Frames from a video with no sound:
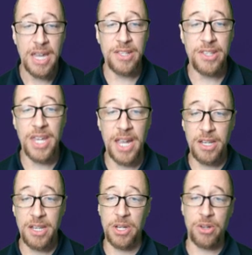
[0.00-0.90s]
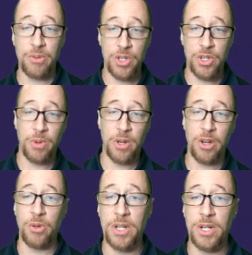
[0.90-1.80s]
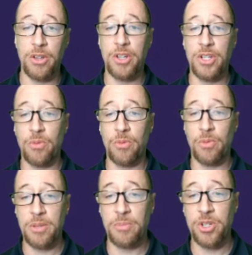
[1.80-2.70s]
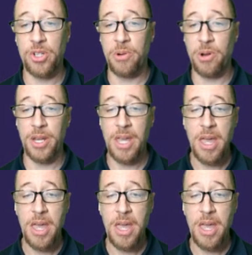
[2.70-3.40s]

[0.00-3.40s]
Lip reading: He's attacking the bishop, which we know he wants to do because he wants to push the pawn.